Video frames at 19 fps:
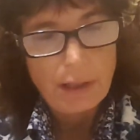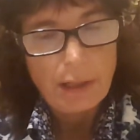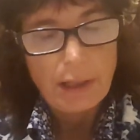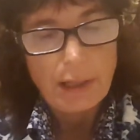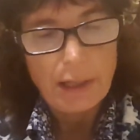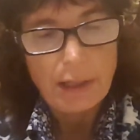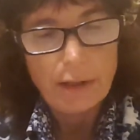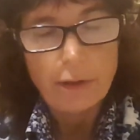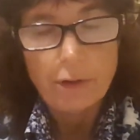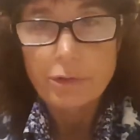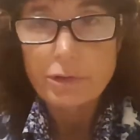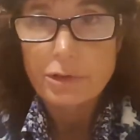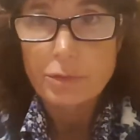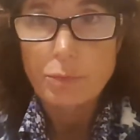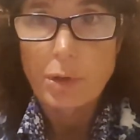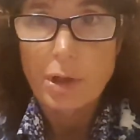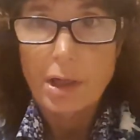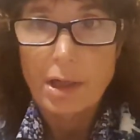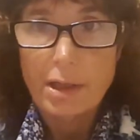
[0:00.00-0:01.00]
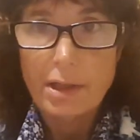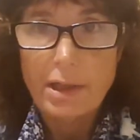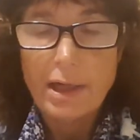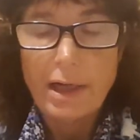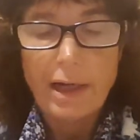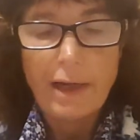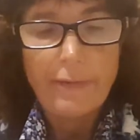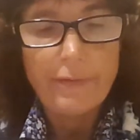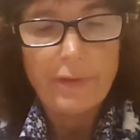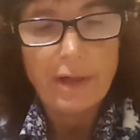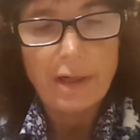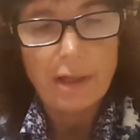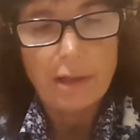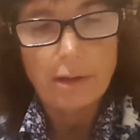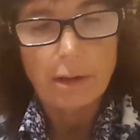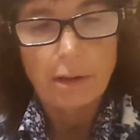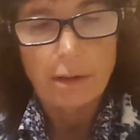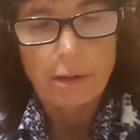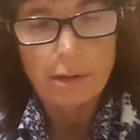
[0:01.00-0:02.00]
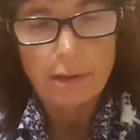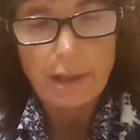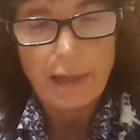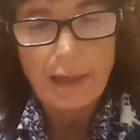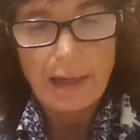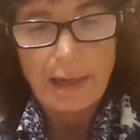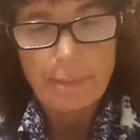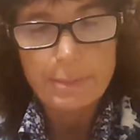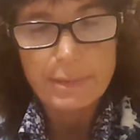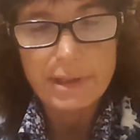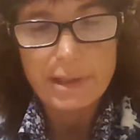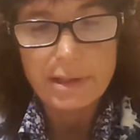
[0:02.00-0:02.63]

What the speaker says: Ingo Swann, and then in all caps,